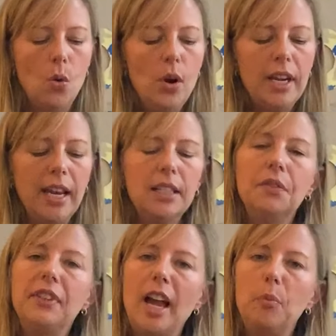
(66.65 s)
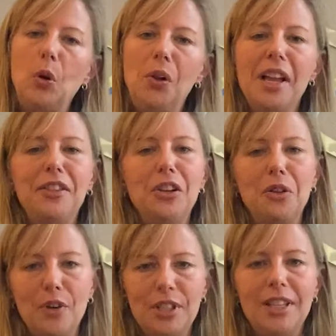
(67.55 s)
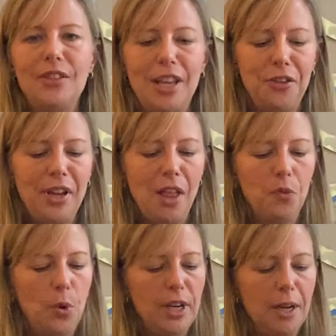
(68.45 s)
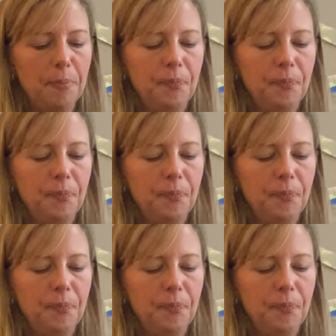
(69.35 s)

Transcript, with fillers: or kicks the flagpole at the University of Southern California.